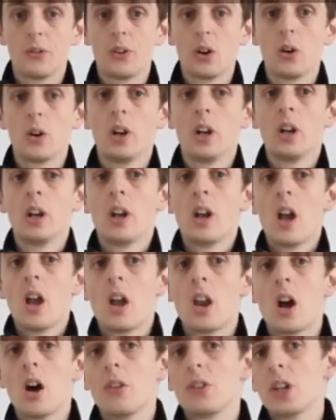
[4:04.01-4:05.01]
So,
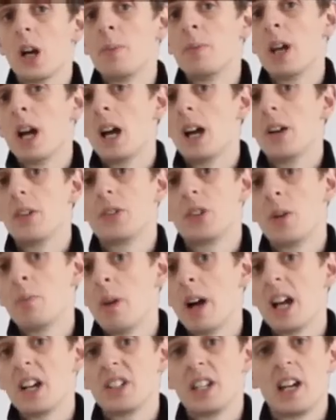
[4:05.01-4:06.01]
you know, sometimes some
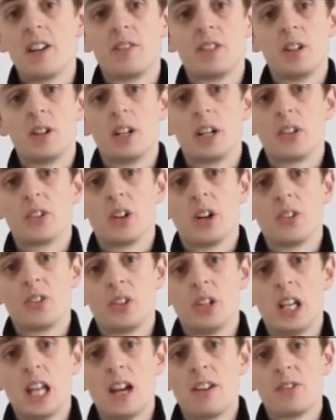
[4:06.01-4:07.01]
bikes have the exhaust
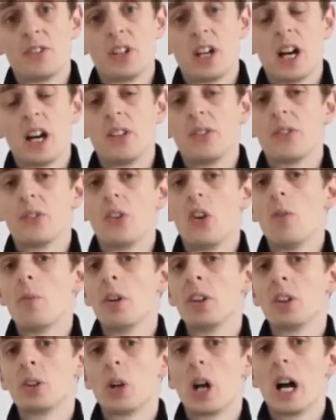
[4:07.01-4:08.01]
on the left side, some
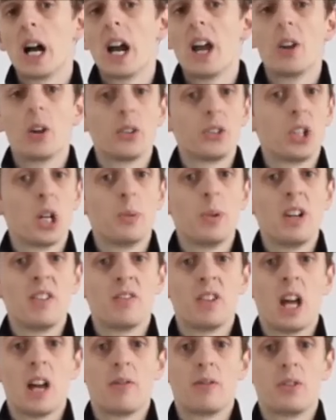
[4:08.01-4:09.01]
on the right, or some
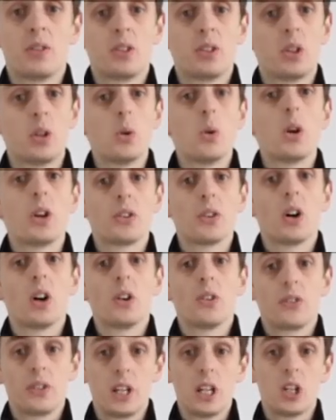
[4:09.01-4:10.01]
even have two
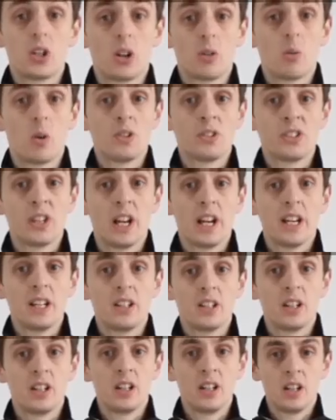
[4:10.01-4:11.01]
exhausts each on one side.
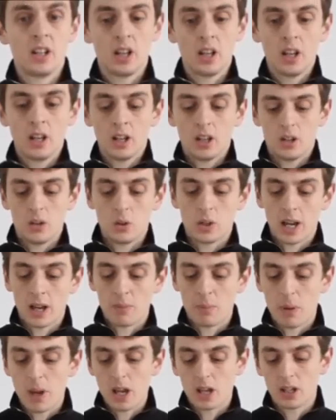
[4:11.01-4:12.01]
You can
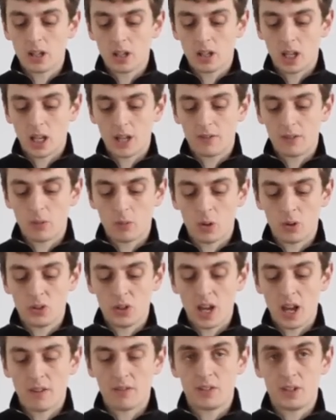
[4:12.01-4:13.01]
pick if you want to
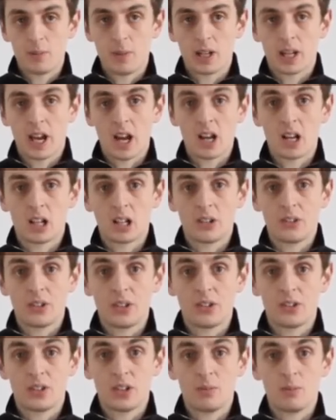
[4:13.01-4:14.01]
have the mechanical
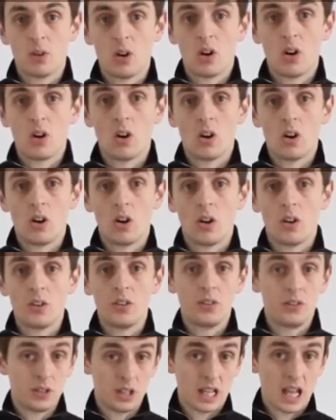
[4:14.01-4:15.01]
system
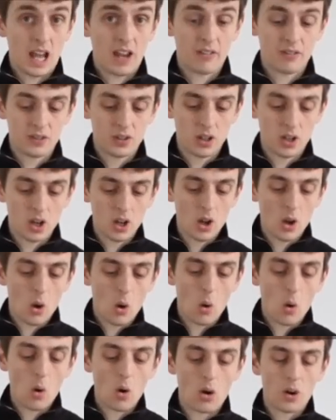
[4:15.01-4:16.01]
on the left
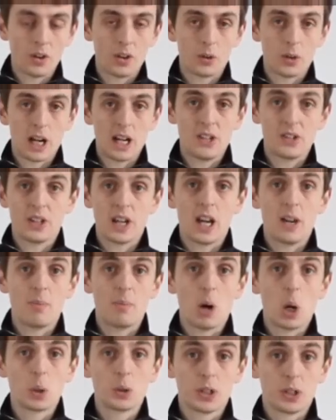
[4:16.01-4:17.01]
or on the right side.
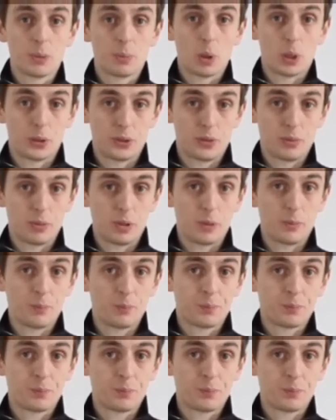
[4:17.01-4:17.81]
Both is possible.